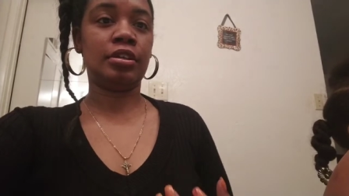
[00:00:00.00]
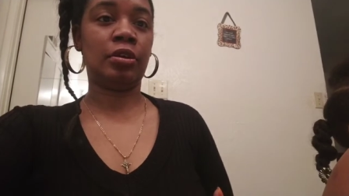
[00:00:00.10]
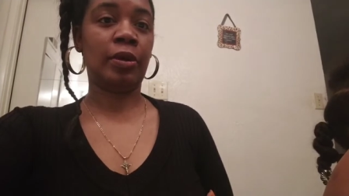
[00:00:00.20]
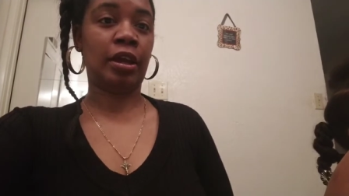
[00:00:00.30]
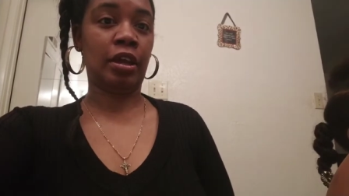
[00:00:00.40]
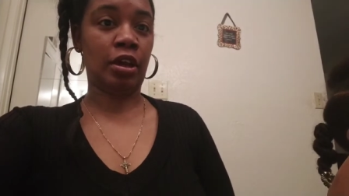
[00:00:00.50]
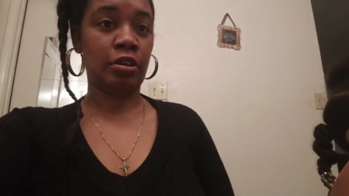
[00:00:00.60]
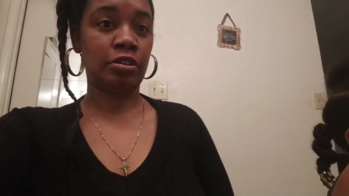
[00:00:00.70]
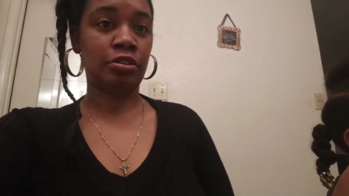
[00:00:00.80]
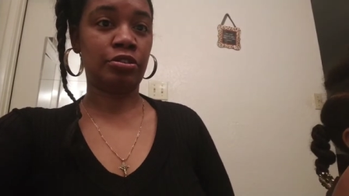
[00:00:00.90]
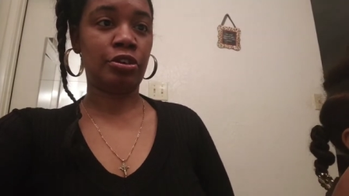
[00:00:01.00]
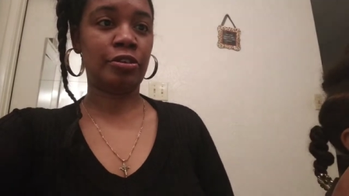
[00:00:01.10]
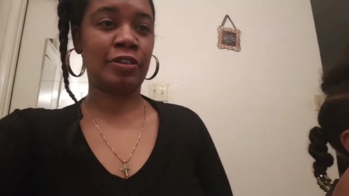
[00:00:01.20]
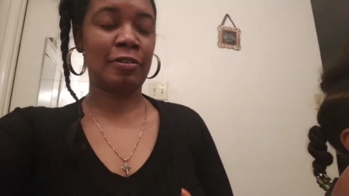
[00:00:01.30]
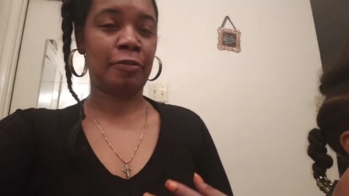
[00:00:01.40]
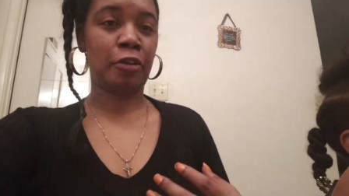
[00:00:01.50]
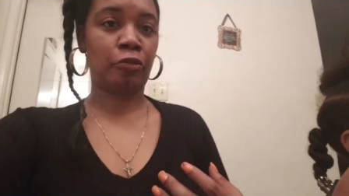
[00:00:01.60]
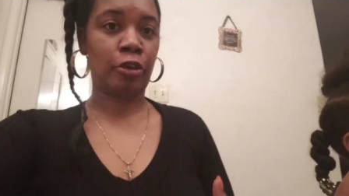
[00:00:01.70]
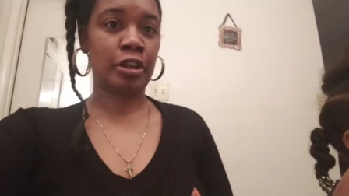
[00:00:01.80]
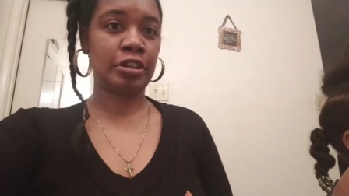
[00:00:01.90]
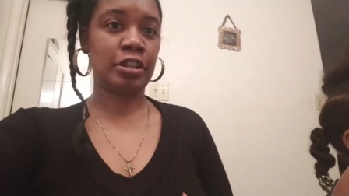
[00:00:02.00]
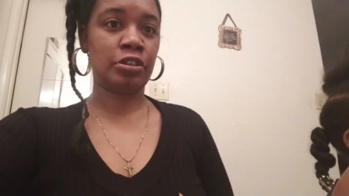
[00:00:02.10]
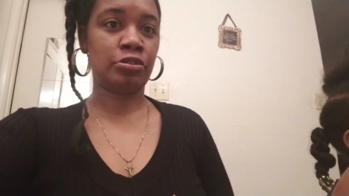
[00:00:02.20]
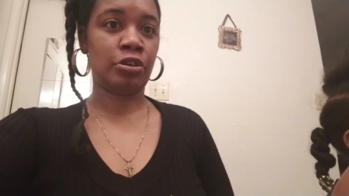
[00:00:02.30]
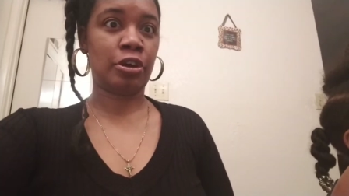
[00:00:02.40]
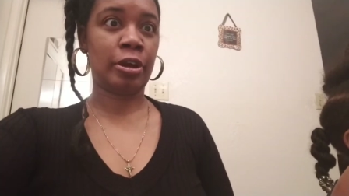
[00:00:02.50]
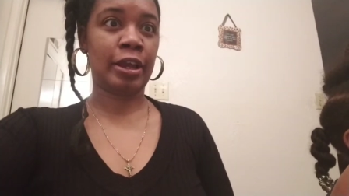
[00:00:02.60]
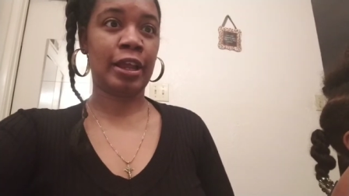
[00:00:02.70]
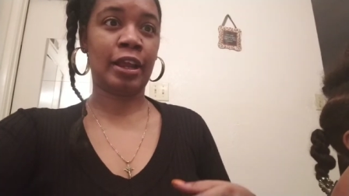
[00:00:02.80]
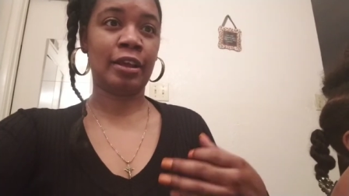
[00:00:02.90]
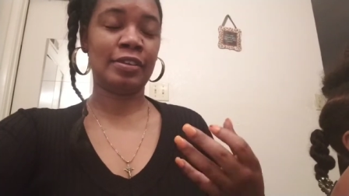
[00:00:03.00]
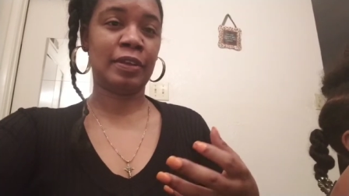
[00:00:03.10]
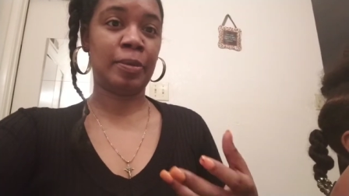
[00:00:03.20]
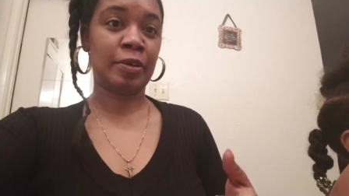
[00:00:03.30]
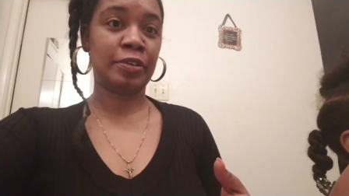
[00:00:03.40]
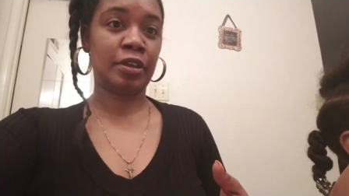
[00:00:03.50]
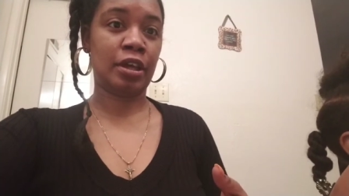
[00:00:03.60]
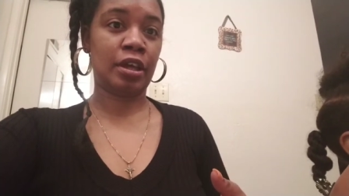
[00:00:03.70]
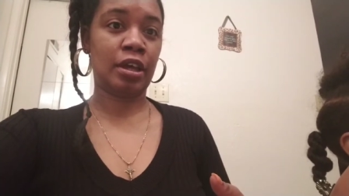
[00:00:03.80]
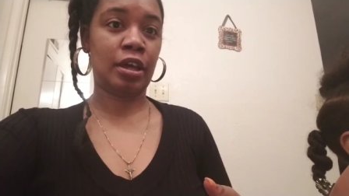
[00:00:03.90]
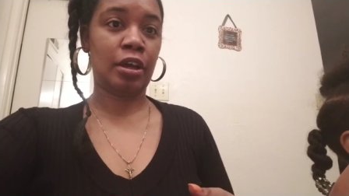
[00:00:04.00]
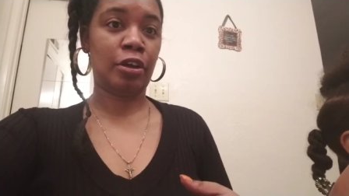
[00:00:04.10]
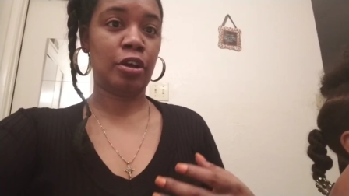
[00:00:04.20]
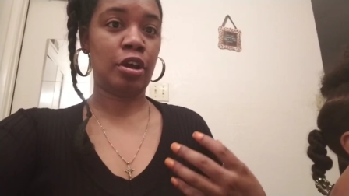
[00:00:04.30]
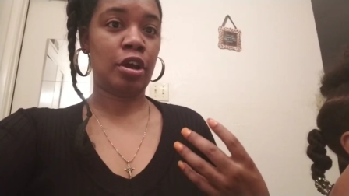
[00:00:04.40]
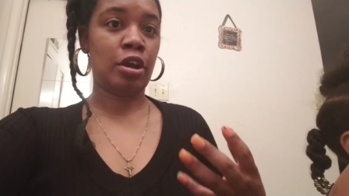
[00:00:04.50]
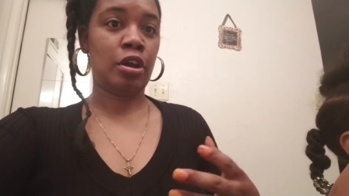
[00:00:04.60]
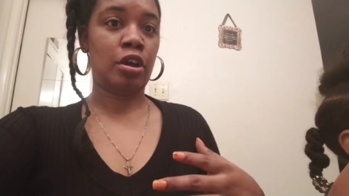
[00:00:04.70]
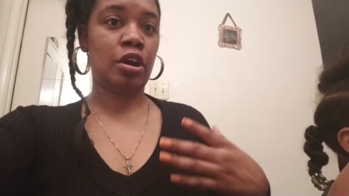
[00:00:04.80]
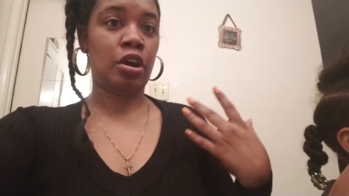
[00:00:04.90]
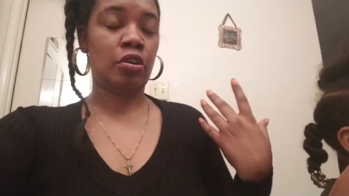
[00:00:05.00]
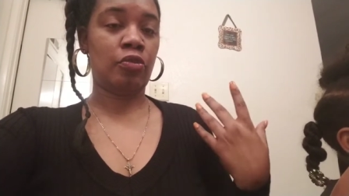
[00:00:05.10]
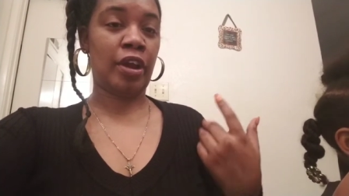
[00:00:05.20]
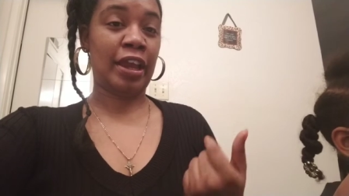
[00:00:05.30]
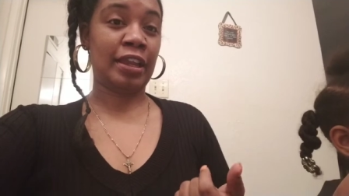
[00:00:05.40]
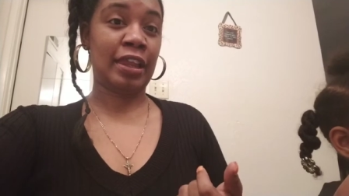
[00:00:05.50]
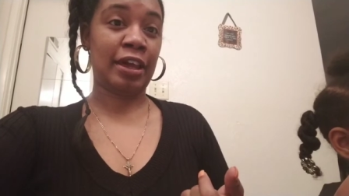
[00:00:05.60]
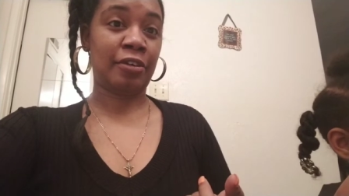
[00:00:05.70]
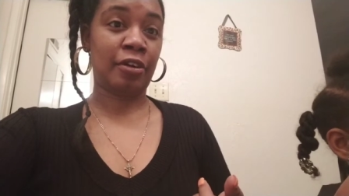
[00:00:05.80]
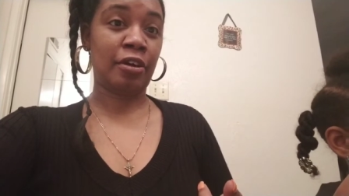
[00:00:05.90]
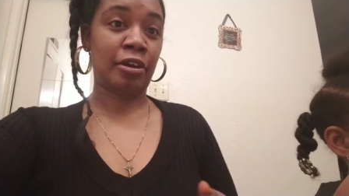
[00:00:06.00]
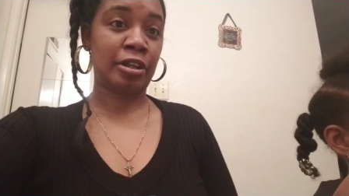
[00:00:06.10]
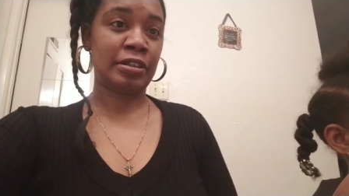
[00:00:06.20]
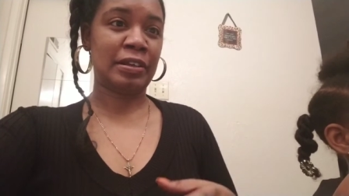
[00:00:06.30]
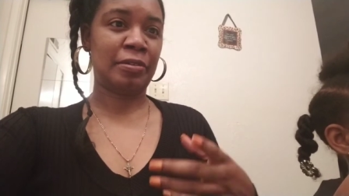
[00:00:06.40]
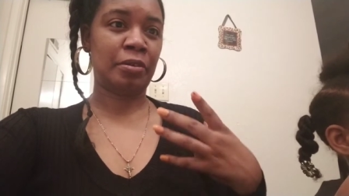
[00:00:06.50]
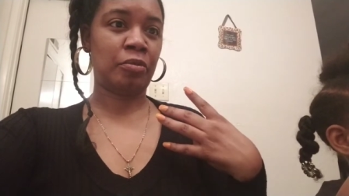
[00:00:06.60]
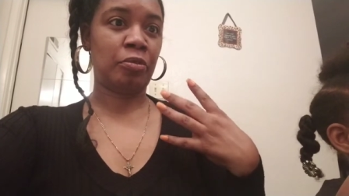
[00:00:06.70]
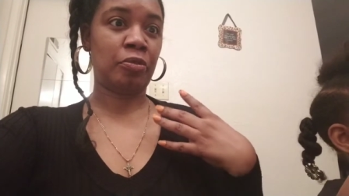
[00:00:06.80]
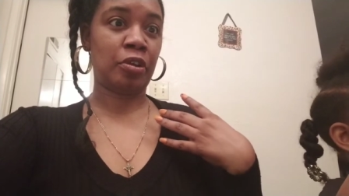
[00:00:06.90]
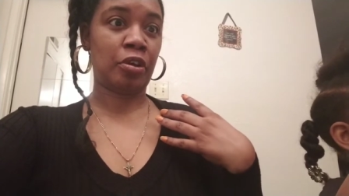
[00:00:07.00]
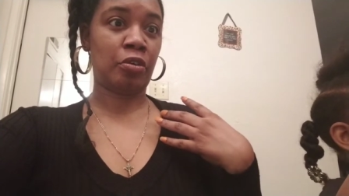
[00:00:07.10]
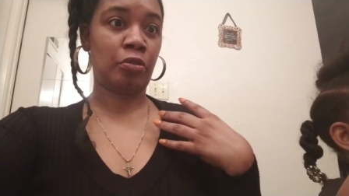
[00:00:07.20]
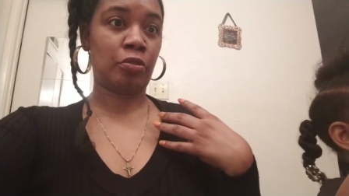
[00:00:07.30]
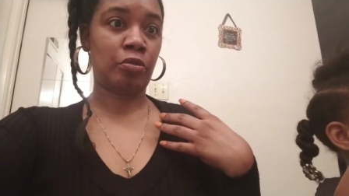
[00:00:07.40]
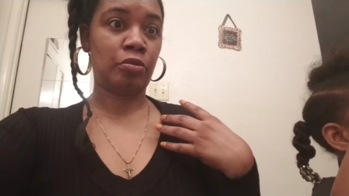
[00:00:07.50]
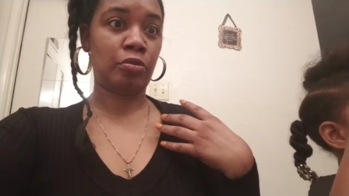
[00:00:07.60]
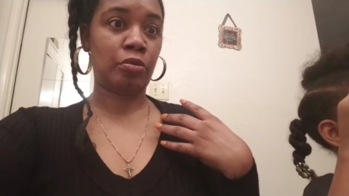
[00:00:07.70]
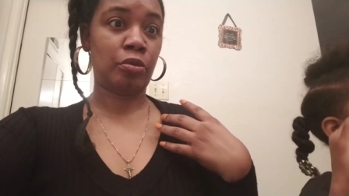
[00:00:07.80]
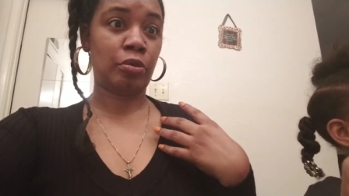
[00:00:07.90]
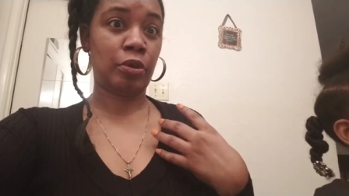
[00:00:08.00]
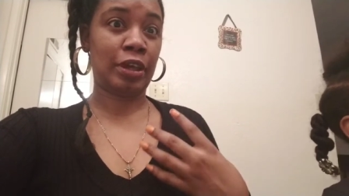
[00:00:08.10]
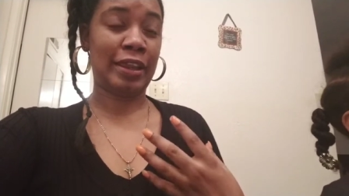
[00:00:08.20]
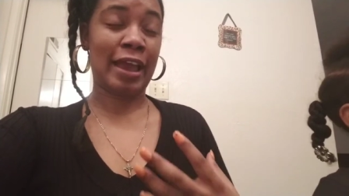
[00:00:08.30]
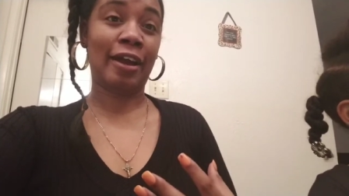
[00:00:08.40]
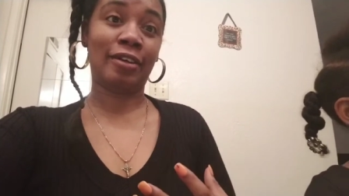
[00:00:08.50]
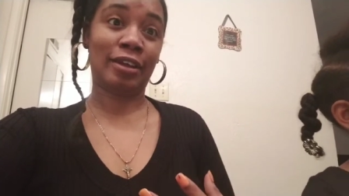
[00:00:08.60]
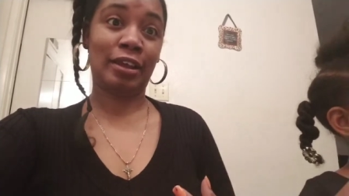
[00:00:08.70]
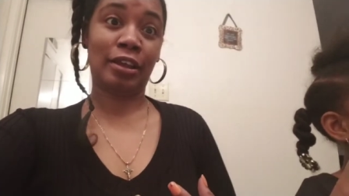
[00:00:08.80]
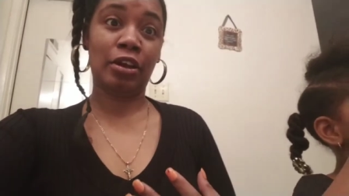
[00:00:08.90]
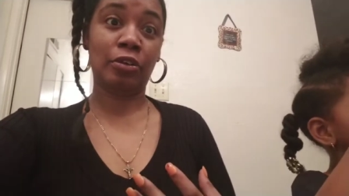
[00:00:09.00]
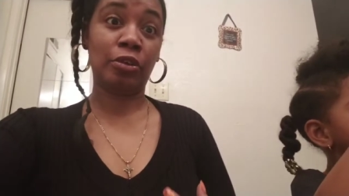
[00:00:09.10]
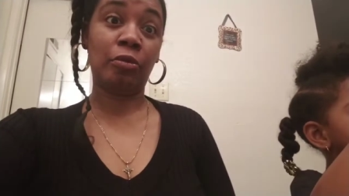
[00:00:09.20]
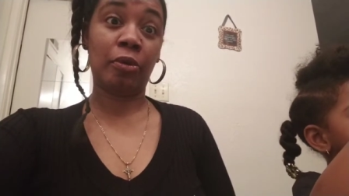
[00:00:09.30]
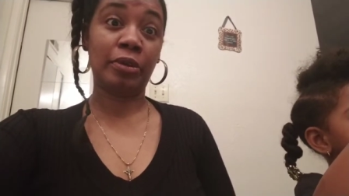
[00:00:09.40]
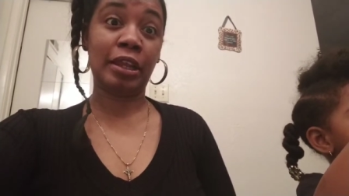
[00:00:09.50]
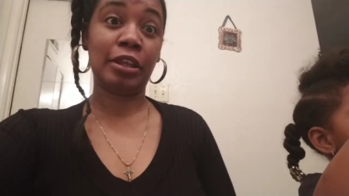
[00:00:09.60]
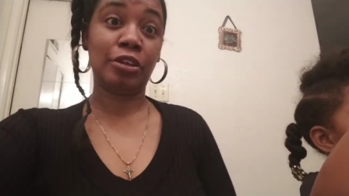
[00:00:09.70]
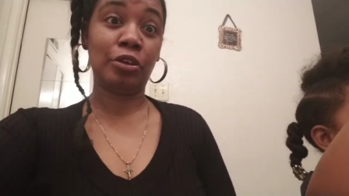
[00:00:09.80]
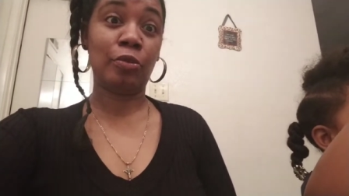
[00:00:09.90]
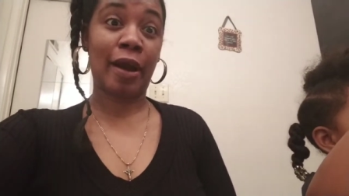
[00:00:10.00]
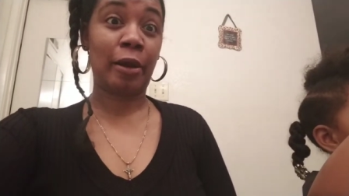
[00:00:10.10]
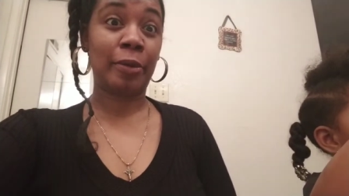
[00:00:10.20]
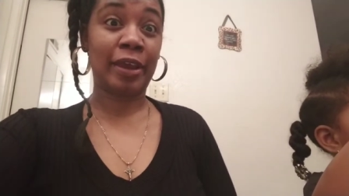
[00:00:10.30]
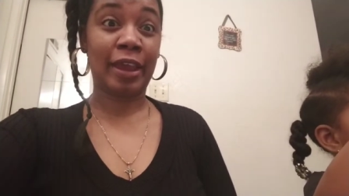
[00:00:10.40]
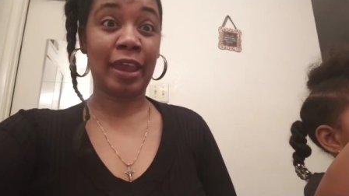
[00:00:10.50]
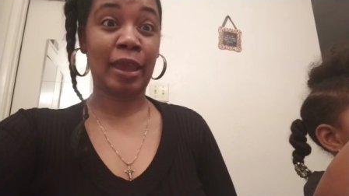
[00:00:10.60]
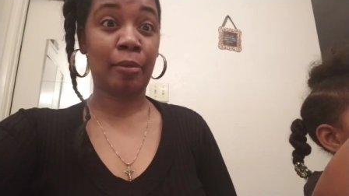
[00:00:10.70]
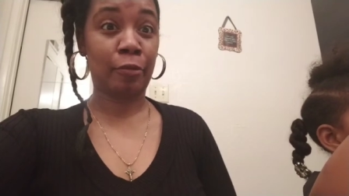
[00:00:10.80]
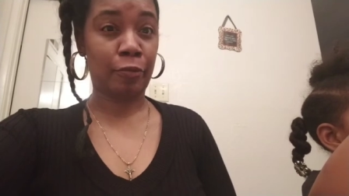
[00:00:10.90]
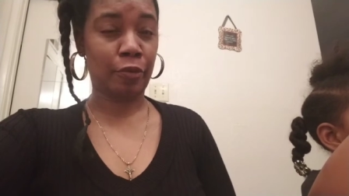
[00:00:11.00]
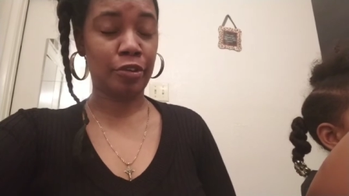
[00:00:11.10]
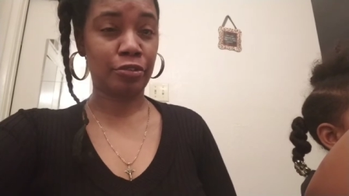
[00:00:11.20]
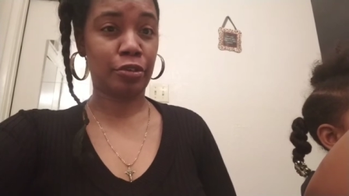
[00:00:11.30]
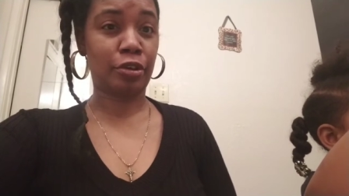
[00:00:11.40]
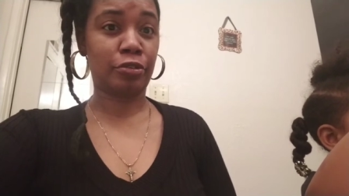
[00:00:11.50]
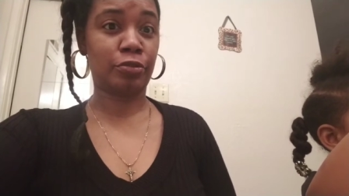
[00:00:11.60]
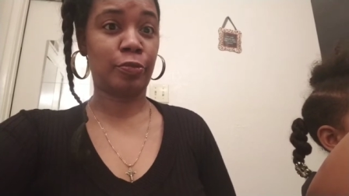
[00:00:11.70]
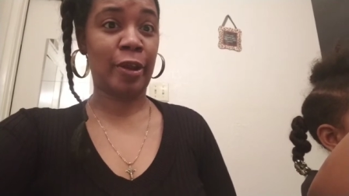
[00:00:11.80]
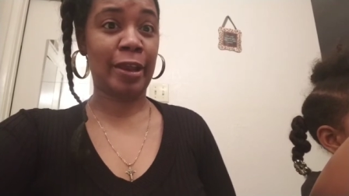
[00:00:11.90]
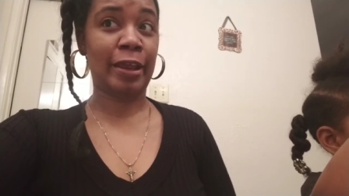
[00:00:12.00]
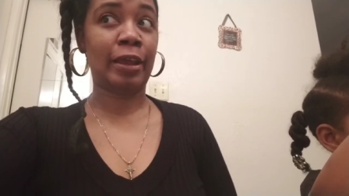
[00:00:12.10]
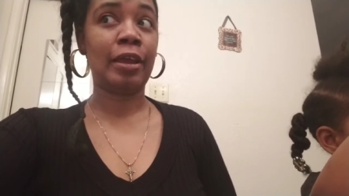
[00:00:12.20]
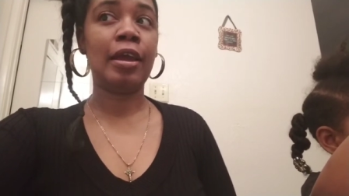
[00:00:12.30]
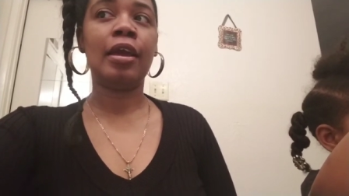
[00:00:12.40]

So we can go to the store. So we're gonna run to the store because eh, it's supposed to uh, rain later on. So we, we're gonna go get out and go do what we need to do while we can before it starts raining,